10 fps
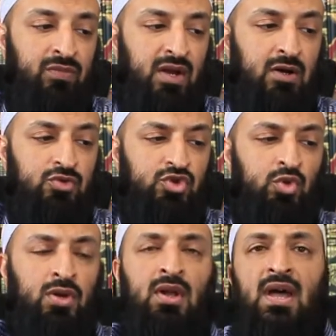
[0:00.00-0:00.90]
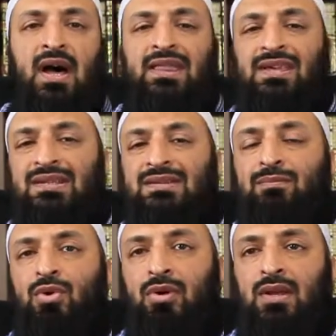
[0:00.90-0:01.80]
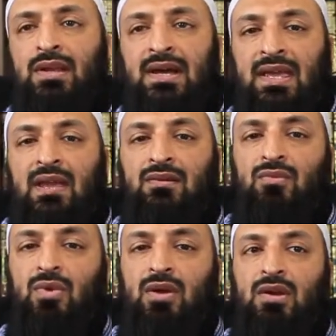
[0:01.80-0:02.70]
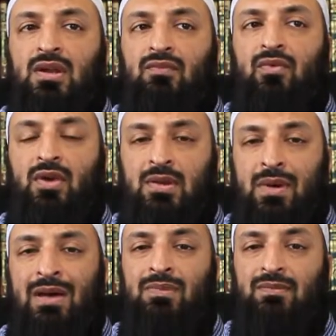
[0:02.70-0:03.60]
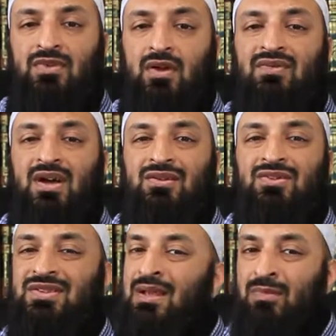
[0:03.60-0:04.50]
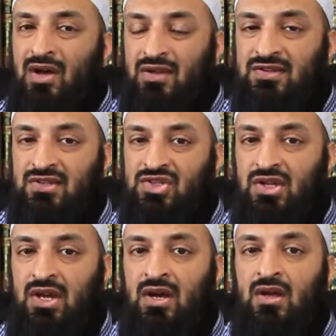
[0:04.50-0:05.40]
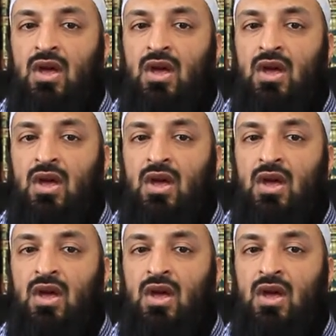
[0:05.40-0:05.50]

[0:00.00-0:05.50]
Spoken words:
Usul, I think it's important, again, when for an imam himself to understand maqasid al-sharia.